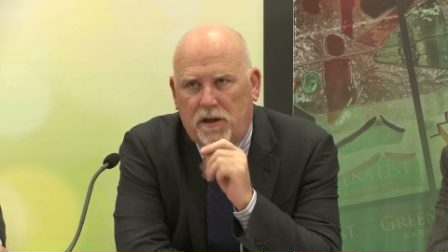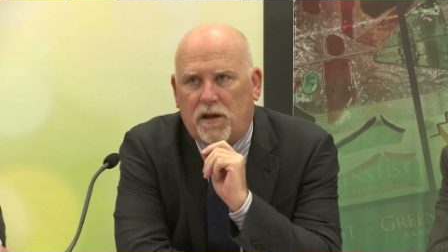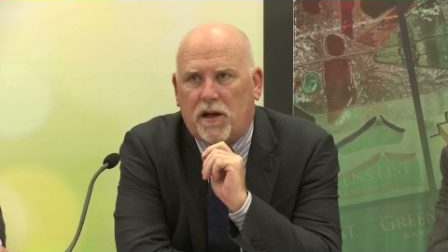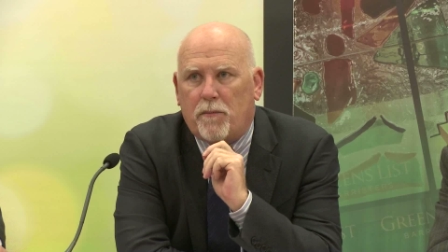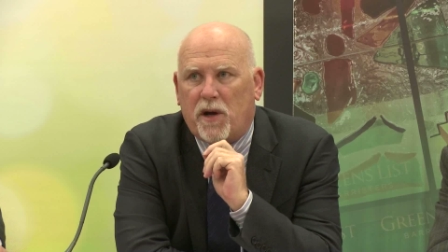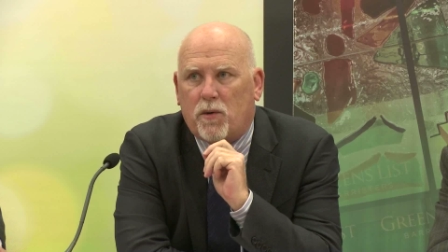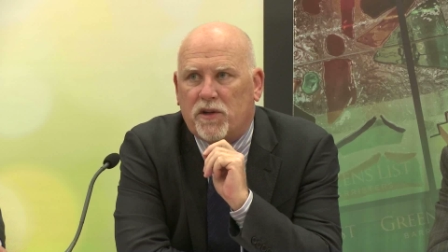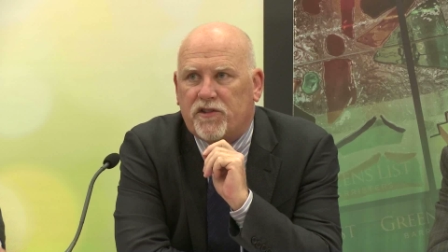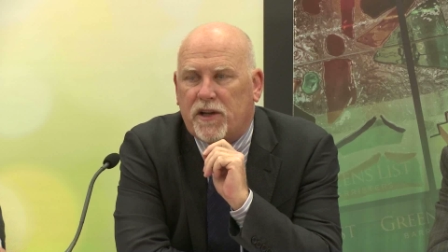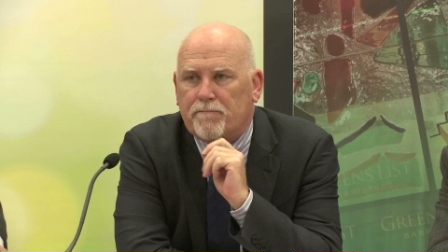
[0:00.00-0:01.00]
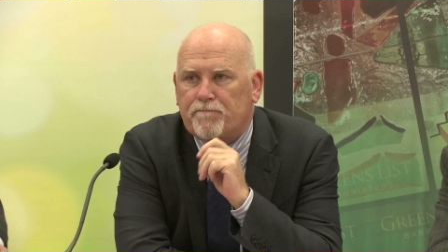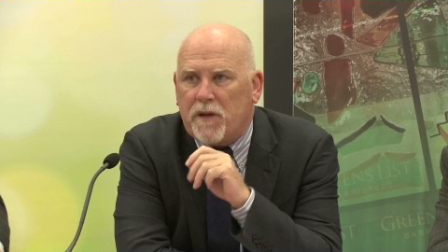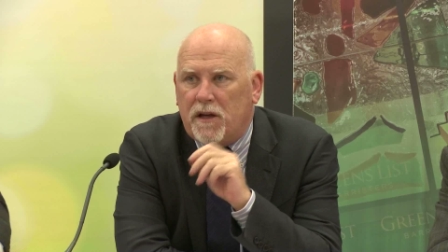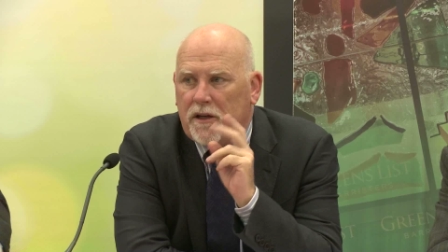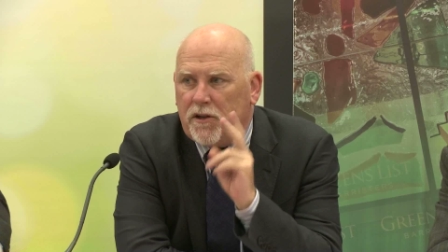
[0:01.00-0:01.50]
I'll go back one step.
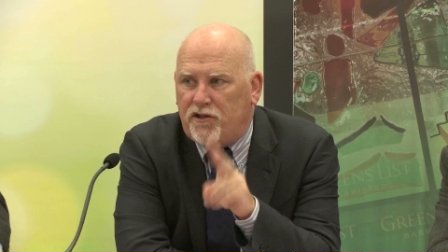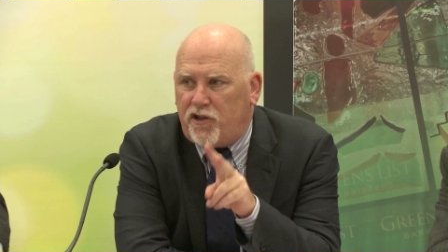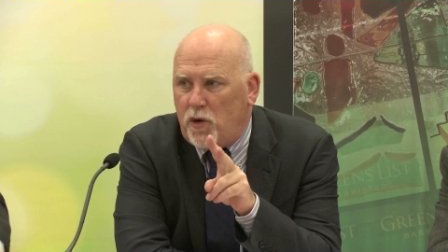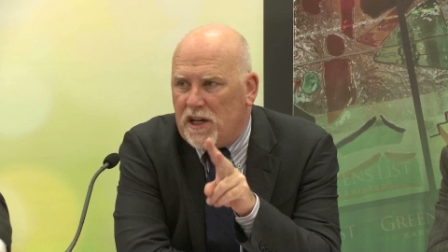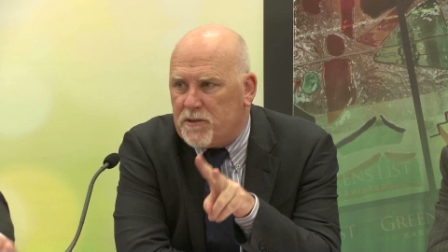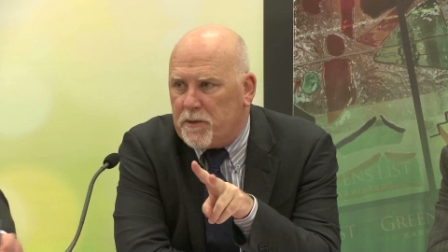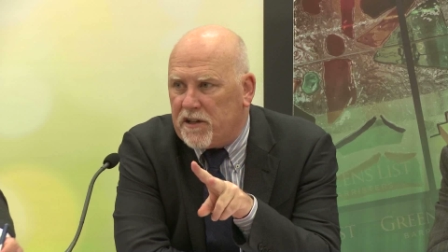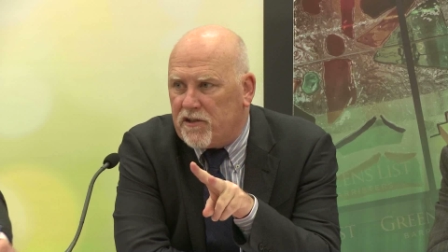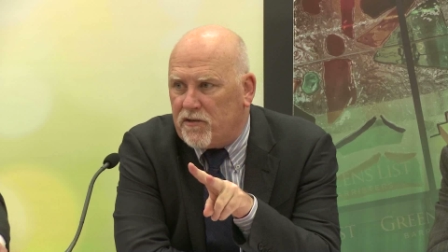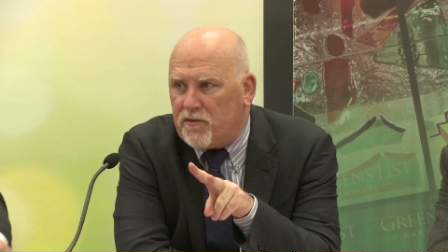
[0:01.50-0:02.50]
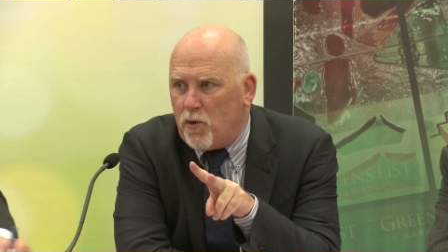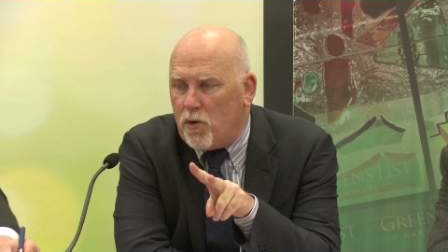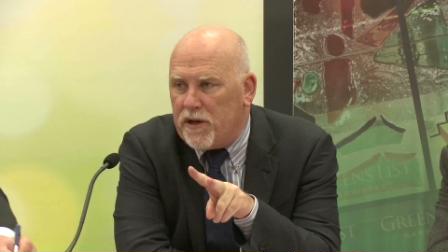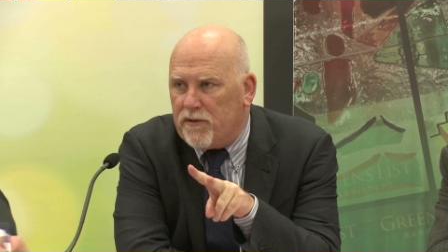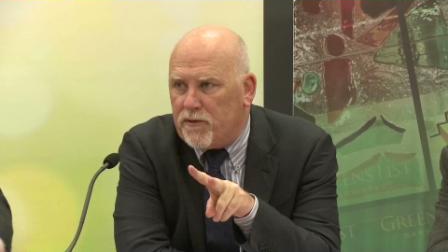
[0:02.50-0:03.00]
There are two aspects
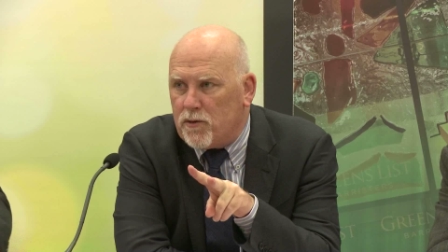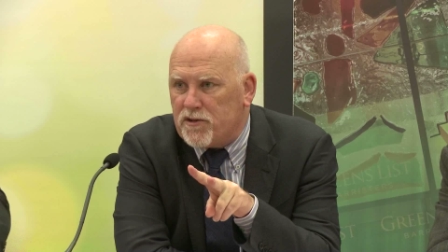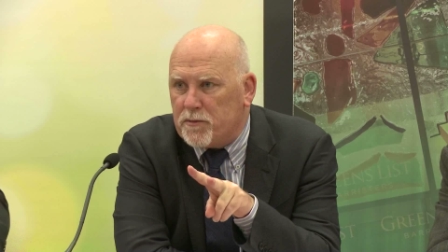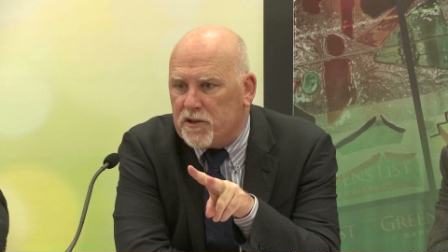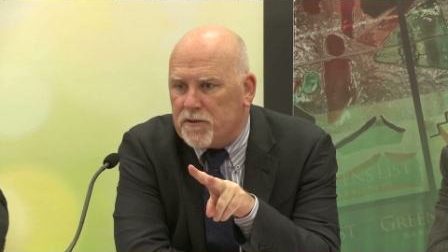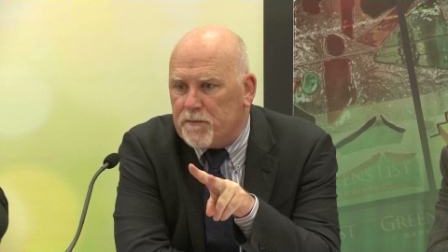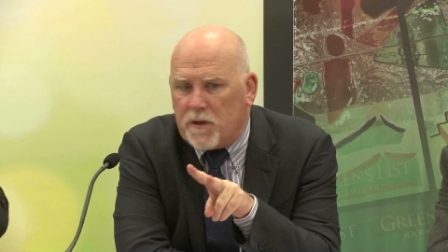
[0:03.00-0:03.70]
for enforcement.